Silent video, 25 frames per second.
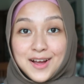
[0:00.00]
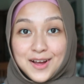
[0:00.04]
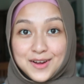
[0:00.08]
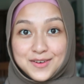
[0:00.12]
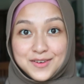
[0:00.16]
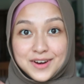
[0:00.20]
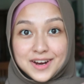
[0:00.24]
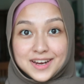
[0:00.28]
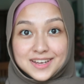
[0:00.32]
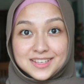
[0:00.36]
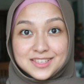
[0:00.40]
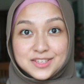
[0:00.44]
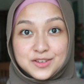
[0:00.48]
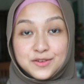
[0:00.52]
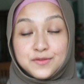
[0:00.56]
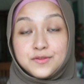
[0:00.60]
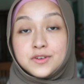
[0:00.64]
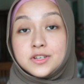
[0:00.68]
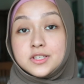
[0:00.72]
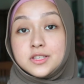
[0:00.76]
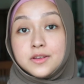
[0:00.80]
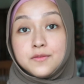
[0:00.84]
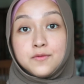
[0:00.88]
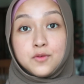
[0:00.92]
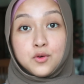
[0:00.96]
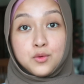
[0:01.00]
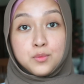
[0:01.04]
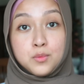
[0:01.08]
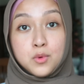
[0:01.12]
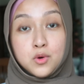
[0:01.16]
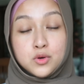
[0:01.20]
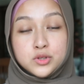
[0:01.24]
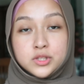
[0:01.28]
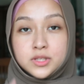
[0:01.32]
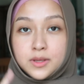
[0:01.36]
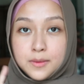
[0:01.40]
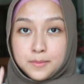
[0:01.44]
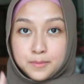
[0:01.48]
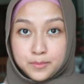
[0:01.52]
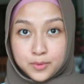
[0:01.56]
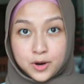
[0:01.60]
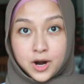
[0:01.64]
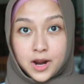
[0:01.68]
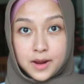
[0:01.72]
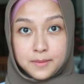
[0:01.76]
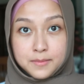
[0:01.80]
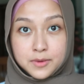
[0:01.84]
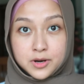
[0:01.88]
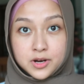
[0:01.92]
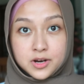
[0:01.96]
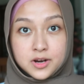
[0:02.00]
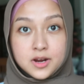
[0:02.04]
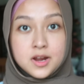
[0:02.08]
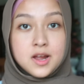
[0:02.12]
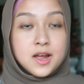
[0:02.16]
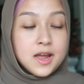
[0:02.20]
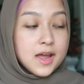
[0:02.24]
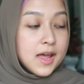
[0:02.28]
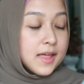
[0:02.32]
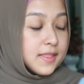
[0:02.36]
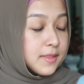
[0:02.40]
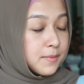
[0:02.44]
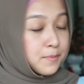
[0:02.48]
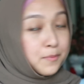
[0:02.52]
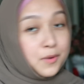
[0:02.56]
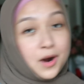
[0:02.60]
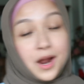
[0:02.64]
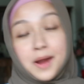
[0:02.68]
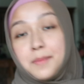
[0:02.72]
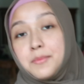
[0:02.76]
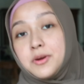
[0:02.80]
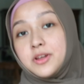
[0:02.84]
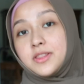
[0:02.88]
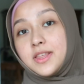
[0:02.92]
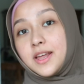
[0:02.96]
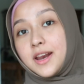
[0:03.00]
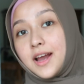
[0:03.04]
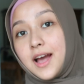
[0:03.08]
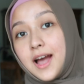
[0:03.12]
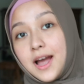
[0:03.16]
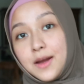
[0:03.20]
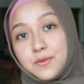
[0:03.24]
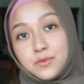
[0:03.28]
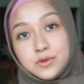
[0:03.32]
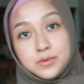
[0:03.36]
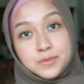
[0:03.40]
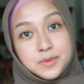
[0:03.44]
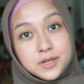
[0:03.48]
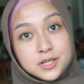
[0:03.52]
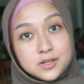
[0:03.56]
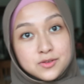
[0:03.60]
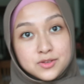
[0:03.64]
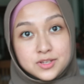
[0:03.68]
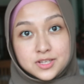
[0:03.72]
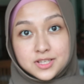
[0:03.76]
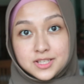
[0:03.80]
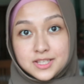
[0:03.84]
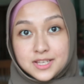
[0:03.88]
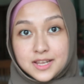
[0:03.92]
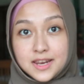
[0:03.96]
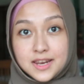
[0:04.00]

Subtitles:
Alright, so first and foremost, primer. And the primer that I will be using